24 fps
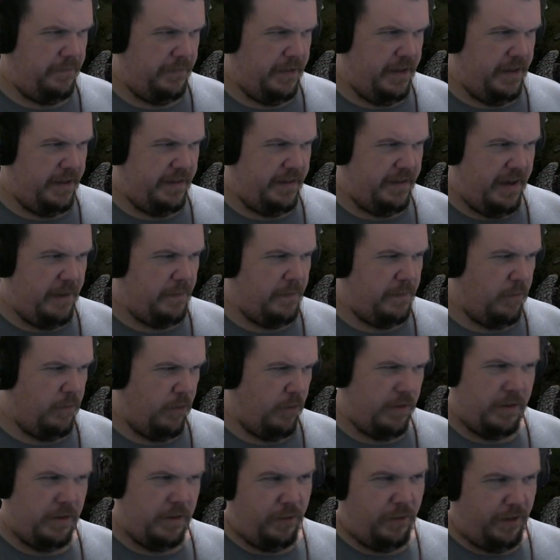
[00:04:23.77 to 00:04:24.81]
it's happened
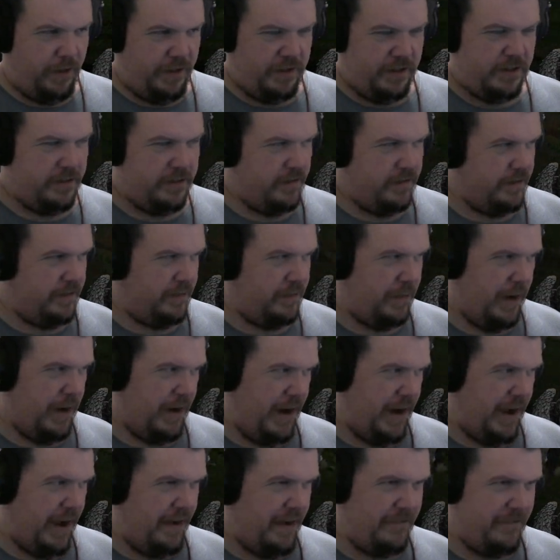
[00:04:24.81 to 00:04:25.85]
more than once where
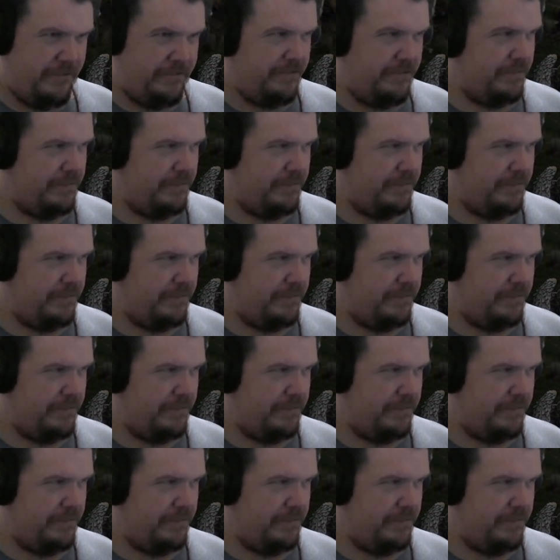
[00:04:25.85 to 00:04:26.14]
I've